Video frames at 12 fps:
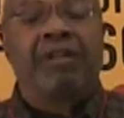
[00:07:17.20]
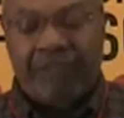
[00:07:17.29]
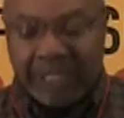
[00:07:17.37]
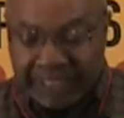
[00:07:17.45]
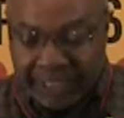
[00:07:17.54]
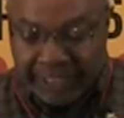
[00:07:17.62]
of
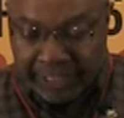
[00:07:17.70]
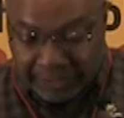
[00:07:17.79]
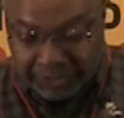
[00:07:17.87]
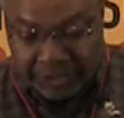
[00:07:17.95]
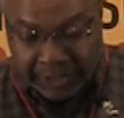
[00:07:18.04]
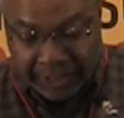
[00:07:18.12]
lending
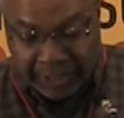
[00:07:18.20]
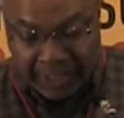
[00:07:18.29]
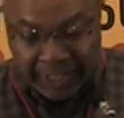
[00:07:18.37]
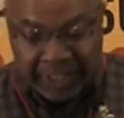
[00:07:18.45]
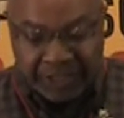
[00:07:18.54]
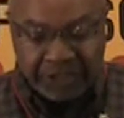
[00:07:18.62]
energy,
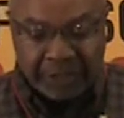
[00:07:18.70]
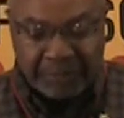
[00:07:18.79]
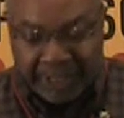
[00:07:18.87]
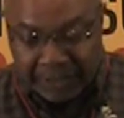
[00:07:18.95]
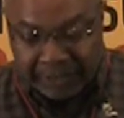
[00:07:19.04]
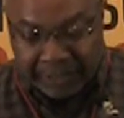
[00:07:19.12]

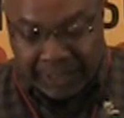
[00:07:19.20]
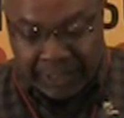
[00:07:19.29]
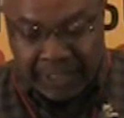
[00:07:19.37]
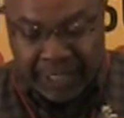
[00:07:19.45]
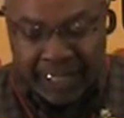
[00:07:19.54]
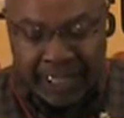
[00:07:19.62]

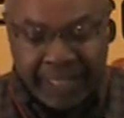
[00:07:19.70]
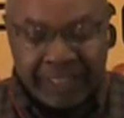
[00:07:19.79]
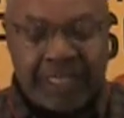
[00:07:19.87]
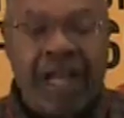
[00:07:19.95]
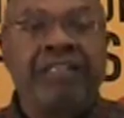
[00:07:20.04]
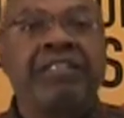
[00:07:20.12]
stability,
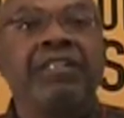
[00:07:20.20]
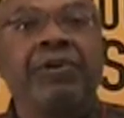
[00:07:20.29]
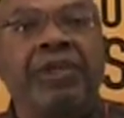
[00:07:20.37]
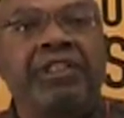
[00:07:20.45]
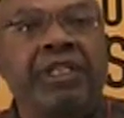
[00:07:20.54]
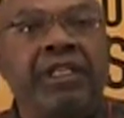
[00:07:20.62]
and
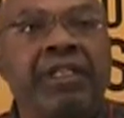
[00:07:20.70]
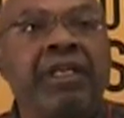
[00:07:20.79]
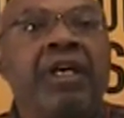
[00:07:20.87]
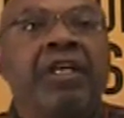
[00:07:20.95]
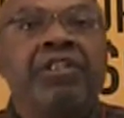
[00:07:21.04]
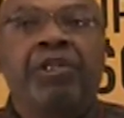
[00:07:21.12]

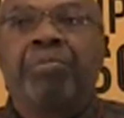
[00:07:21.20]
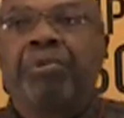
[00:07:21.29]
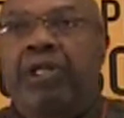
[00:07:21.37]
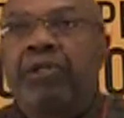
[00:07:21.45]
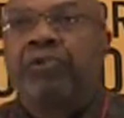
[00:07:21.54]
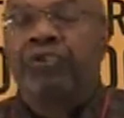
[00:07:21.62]
continuity to the
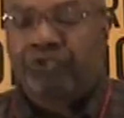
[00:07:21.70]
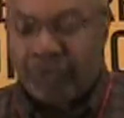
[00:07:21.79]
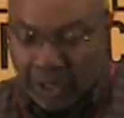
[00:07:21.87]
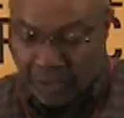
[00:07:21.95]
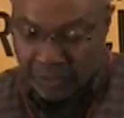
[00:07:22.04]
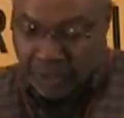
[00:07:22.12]
political
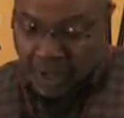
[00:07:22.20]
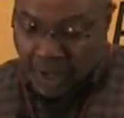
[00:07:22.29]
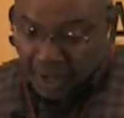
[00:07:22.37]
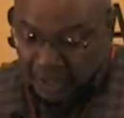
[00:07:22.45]
struggle,